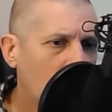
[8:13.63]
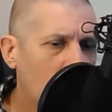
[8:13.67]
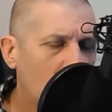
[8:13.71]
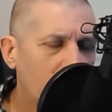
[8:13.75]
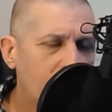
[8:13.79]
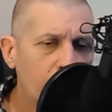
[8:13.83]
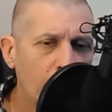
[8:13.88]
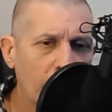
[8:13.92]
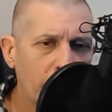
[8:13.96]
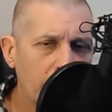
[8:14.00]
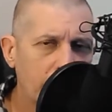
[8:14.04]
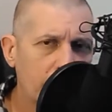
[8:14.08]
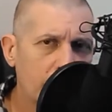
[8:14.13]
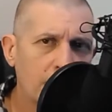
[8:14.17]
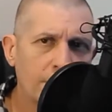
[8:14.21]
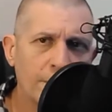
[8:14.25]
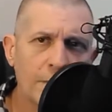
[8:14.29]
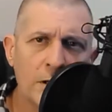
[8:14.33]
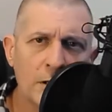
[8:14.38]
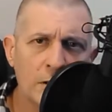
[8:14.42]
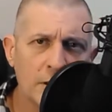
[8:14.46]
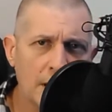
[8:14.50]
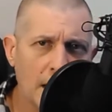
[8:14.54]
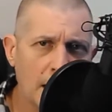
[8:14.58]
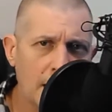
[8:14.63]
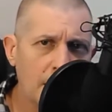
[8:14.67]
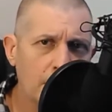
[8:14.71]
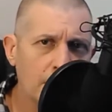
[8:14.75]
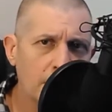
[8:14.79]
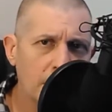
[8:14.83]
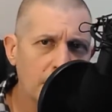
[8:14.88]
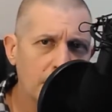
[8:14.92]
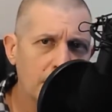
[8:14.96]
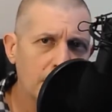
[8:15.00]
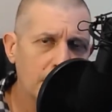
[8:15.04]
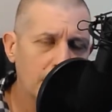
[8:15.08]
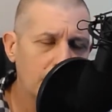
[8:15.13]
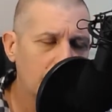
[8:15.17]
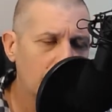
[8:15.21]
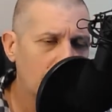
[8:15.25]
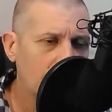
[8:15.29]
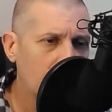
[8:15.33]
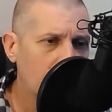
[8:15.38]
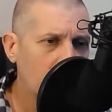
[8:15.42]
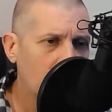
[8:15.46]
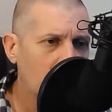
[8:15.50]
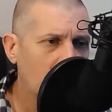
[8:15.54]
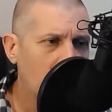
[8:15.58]
A director of entertainment,
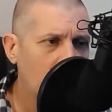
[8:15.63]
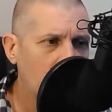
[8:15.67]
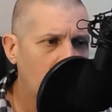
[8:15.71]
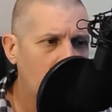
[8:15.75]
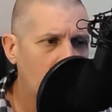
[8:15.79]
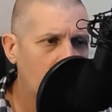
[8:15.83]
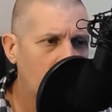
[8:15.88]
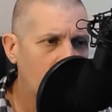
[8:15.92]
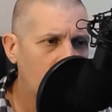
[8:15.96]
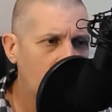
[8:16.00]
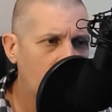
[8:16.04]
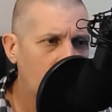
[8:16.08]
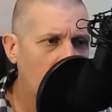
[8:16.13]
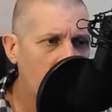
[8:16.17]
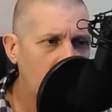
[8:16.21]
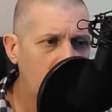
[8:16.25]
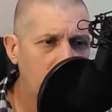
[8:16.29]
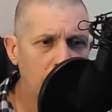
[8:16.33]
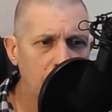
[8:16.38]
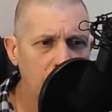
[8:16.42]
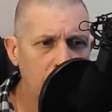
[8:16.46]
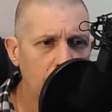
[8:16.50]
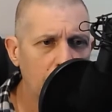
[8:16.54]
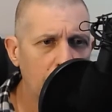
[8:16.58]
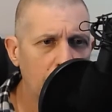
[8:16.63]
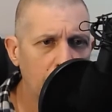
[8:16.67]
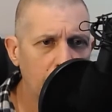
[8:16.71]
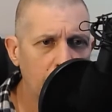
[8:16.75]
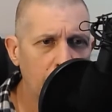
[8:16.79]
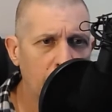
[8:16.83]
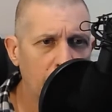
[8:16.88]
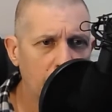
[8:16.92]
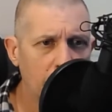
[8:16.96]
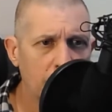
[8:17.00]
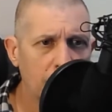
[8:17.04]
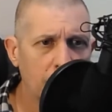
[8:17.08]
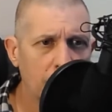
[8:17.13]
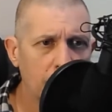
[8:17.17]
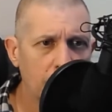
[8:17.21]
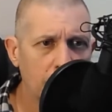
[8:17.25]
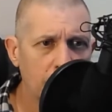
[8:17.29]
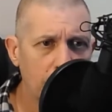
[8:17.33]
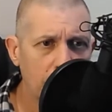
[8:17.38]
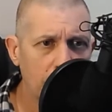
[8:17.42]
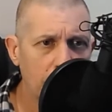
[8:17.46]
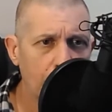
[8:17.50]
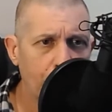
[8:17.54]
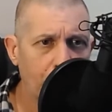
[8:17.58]
and these are
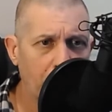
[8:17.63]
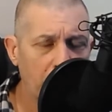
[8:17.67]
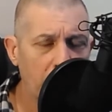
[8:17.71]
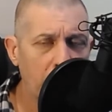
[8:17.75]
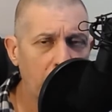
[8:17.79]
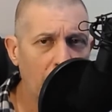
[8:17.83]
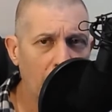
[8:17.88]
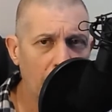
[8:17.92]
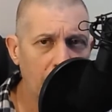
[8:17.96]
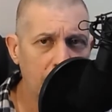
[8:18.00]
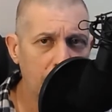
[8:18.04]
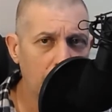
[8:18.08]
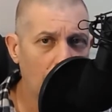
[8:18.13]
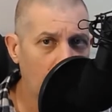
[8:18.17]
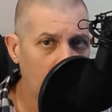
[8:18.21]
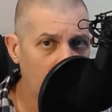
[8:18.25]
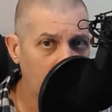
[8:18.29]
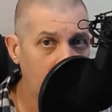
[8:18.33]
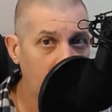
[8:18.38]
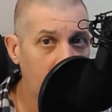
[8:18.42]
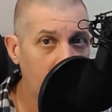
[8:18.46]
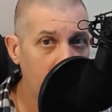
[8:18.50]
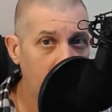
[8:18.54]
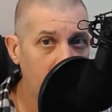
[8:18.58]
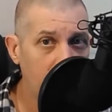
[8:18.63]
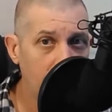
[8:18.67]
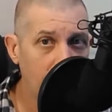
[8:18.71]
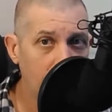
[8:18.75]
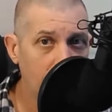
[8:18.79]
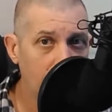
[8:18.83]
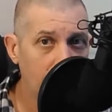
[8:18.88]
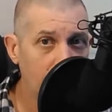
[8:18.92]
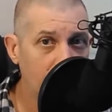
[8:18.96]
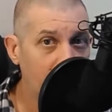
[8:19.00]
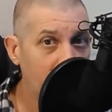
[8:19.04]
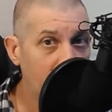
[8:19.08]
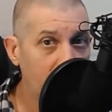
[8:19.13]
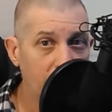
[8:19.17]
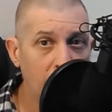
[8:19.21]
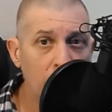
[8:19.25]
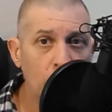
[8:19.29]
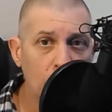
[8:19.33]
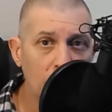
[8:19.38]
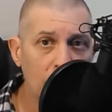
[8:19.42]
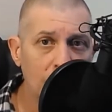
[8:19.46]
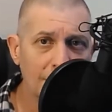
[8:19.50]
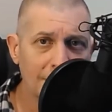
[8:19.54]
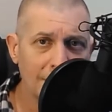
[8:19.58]
pretty high salary
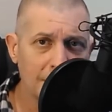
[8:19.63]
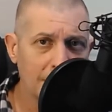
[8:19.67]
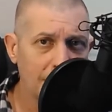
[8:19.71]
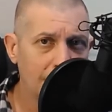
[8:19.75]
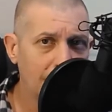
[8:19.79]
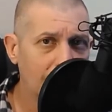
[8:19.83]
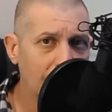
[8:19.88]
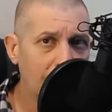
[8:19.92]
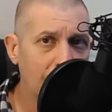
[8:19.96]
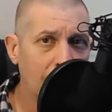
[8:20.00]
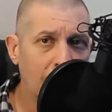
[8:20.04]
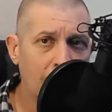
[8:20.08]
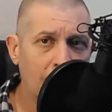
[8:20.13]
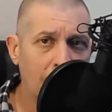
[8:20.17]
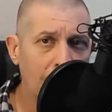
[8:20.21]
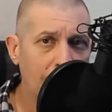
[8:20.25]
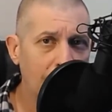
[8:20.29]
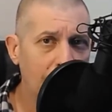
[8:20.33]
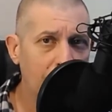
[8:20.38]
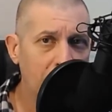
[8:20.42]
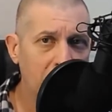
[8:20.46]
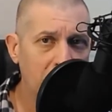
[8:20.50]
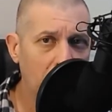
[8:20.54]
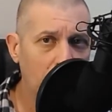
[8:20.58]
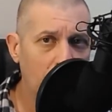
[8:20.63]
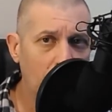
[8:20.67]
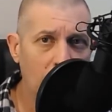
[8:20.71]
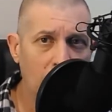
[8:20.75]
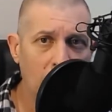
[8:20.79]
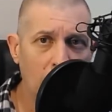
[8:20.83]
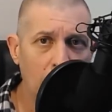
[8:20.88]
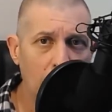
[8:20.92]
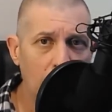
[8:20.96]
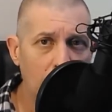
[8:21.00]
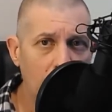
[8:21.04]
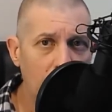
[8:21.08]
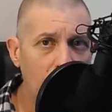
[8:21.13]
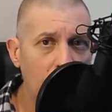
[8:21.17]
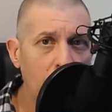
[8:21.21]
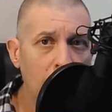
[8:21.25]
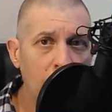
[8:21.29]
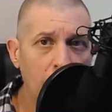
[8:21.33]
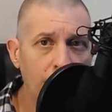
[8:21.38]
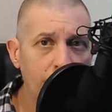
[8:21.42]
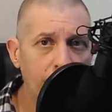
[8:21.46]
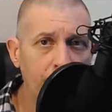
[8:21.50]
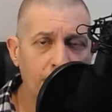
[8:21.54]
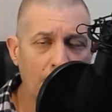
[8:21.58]
positions. These are not some low
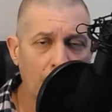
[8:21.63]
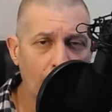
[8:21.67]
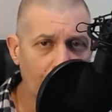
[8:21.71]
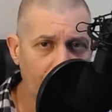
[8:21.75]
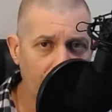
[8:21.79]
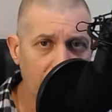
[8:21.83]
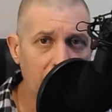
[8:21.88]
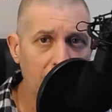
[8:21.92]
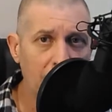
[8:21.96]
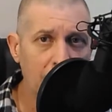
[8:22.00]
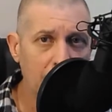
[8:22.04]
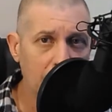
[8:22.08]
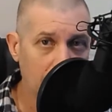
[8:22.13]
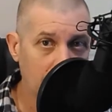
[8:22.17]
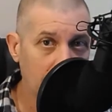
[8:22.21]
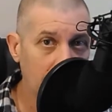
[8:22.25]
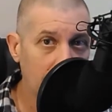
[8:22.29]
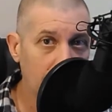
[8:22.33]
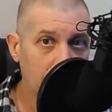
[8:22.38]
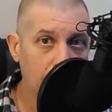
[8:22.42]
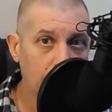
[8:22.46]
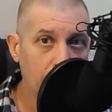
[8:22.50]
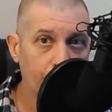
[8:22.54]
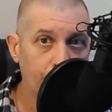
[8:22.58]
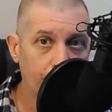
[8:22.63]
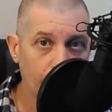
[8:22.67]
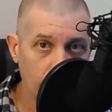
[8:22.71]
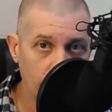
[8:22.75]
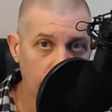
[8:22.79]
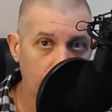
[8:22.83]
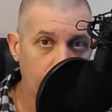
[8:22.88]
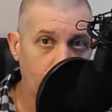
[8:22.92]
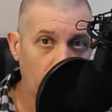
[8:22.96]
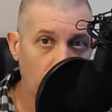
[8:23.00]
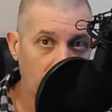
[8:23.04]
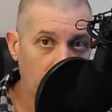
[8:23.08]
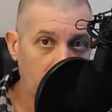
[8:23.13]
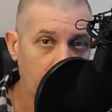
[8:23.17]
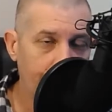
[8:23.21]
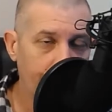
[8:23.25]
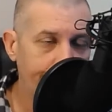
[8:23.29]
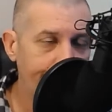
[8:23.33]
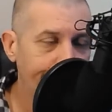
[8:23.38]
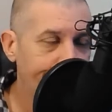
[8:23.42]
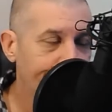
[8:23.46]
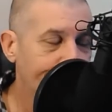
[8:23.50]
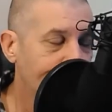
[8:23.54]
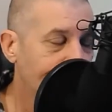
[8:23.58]
little somethings. These are pretty
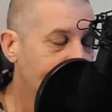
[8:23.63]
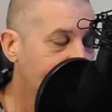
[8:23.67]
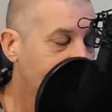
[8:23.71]
good.